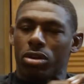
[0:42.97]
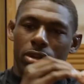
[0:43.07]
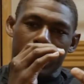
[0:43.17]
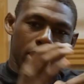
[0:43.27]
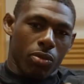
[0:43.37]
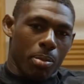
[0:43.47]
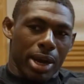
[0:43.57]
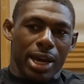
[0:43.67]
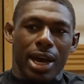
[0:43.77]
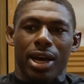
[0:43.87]
So linked up with
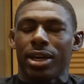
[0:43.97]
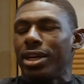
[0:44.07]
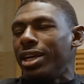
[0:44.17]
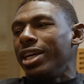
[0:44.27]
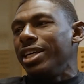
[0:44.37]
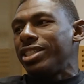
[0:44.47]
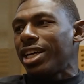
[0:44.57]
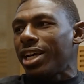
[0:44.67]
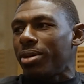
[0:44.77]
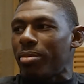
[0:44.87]
my guy,
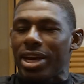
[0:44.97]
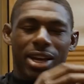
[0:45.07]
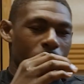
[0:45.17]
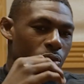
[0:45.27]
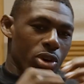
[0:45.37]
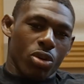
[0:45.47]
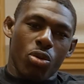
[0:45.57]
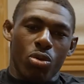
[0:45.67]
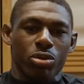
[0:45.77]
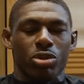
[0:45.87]
EJ, man, real
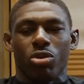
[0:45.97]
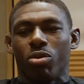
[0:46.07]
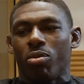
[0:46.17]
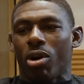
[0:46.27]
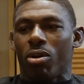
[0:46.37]
cool dude,